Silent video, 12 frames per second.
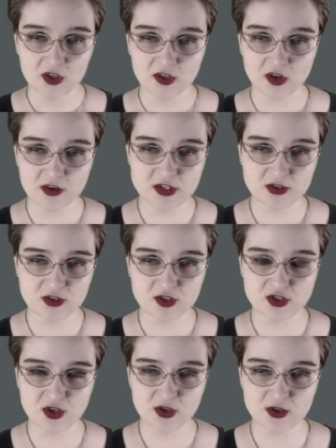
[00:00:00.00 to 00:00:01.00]
Those who
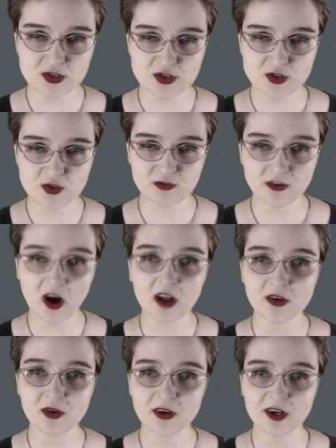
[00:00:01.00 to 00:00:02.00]
choose to
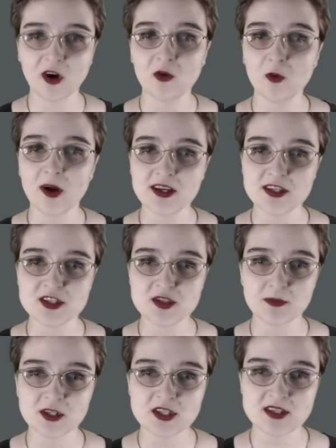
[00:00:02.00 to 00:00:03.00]
follow her ways
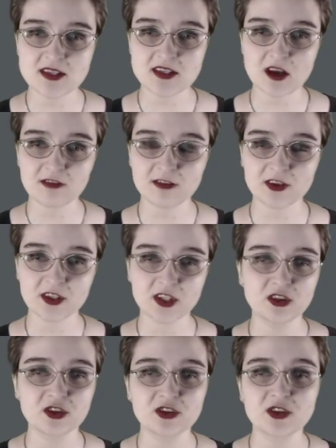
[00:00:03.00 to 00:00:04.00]
must suffer and
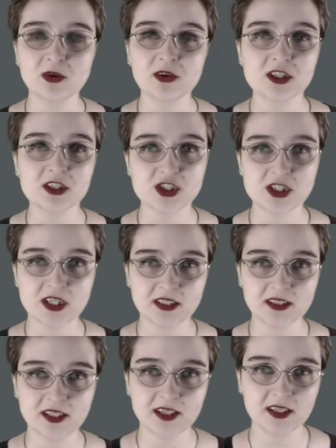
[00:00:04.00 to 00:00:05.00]
endure as she
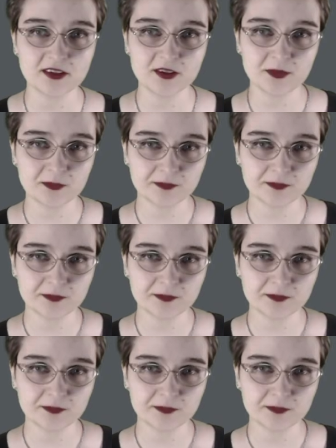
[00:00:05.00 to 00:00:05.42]
did.